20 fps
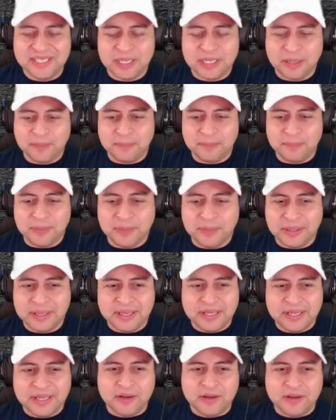but
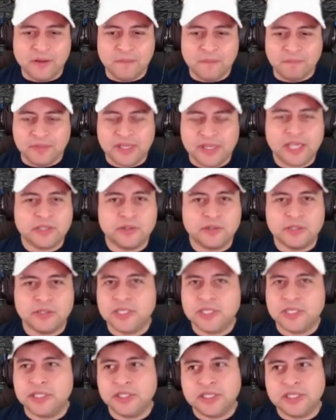yeah, towards the end there, it's